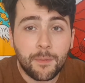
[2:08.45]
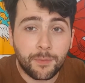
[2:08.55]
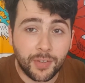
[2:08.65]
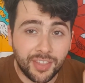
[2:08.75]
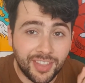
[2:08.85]

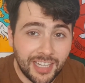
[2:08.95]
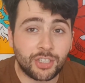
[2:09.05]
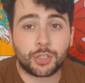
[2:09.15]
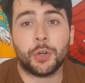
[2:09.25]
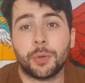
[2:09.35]
for
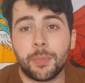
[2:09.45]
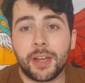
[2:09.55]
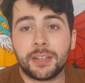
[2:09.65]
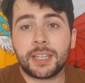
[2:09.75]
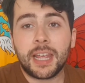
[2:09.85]
this
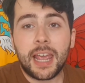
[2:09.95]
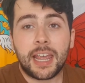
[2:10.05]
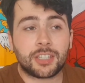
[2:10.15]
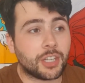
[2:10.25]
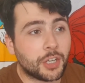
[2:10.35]
tournament
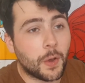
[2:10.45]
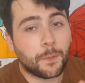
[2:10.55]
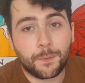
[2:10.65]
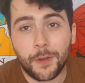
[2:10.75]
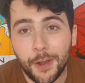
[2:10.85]
is going to go
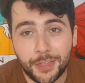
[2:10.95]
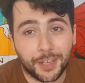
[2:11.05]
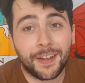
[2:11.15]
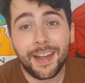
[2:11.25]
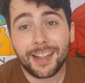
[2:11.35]

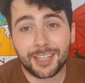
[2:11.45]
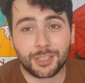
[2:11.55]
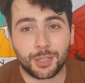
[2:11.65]
further than